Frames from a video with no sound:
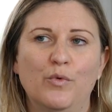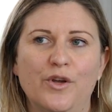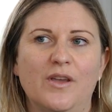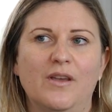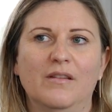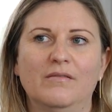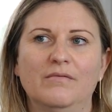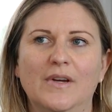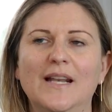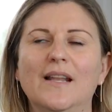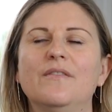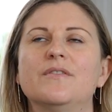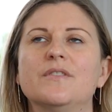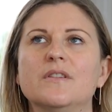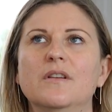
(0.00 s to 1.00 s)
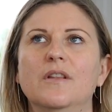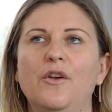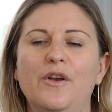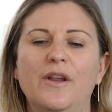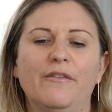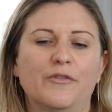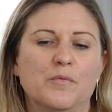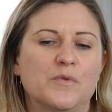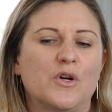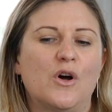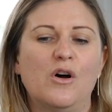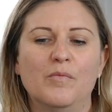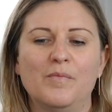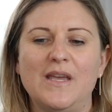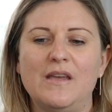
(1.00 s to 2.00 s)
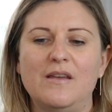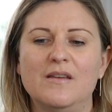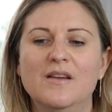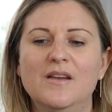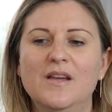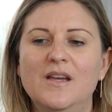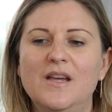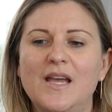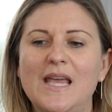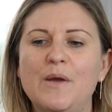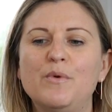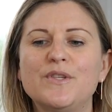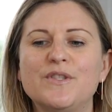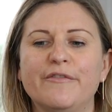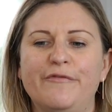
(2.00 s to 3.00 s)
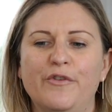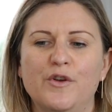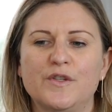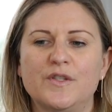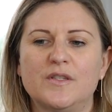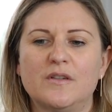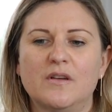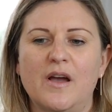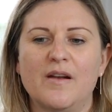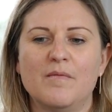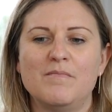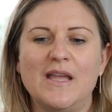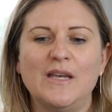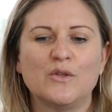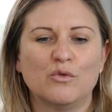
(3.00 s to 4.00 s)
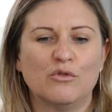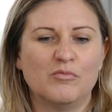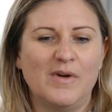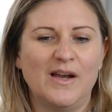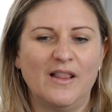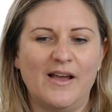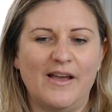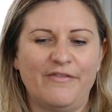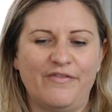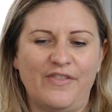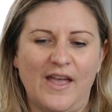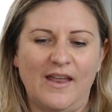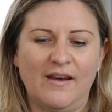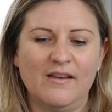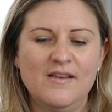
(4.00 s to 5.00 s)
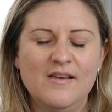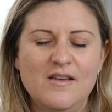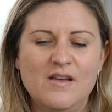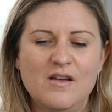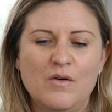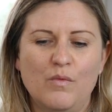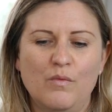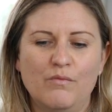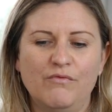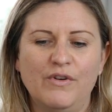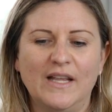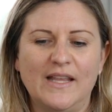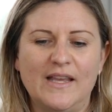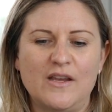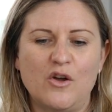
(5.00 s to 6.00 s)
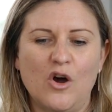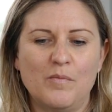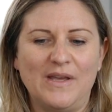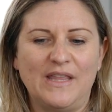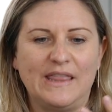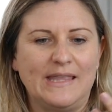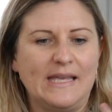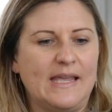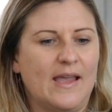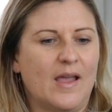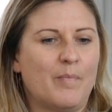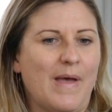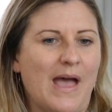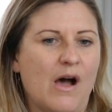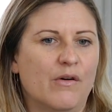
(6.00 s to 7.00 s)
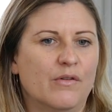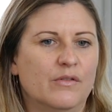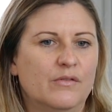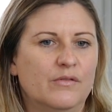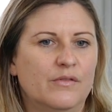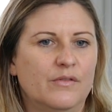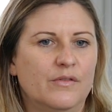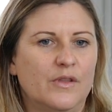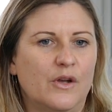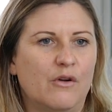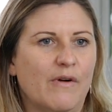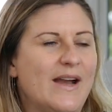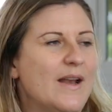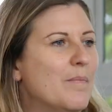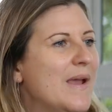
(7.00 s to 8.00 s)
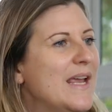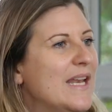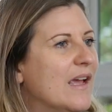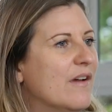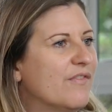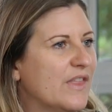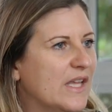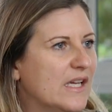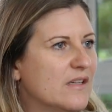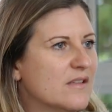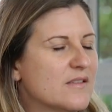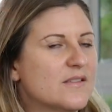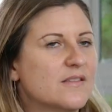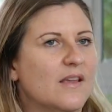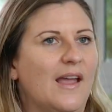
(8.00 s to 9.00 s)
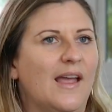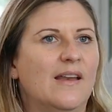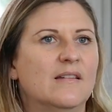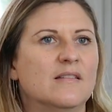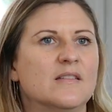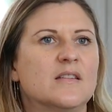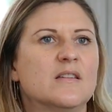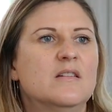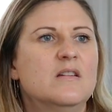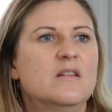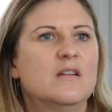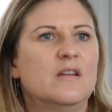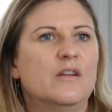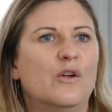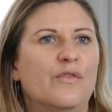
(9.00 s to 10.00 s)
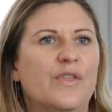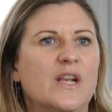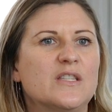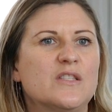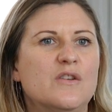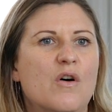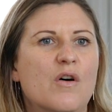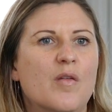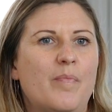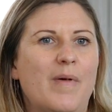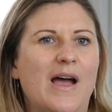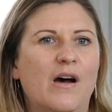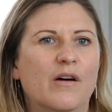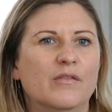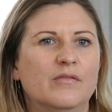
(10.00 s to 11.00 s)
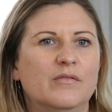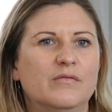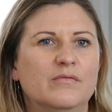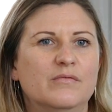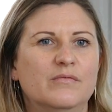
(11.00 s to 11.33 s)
learning from Tom. He was the first kind of mentor in my life that really got me thinking about the greater meaning of things. And, you know, that it's not about